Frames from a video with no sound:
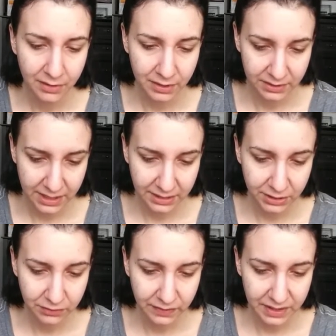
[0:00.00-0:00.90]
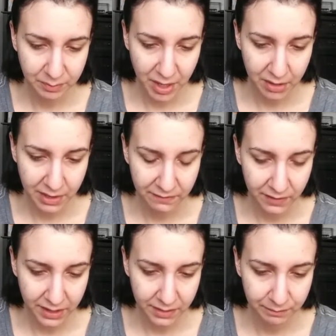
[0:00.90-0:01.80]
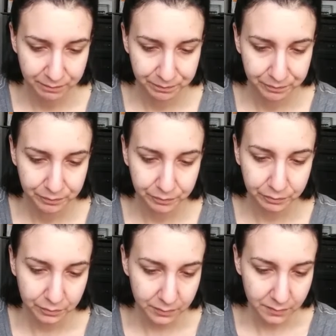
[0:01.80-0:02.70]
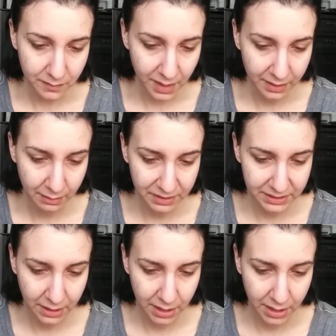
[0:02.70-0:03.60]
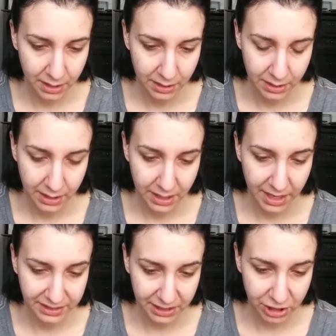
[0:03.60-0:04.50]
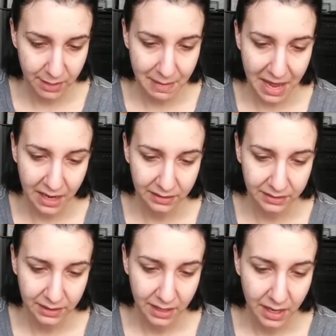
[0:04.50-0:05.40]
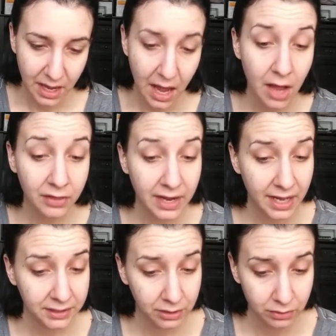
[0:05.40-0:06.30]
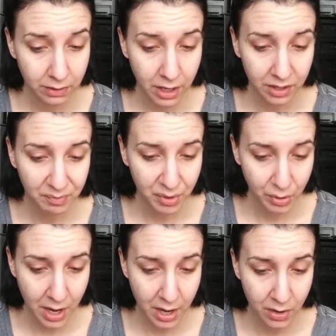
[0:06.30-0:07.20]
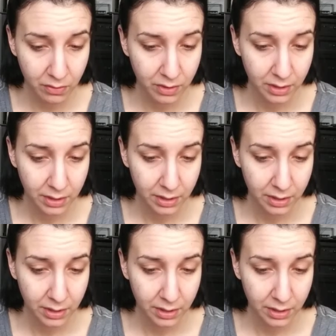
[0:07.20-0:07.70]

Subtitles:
There's that Too Faced Brow Envy that we saw at TJ Maxx. They had the Lorac Pro.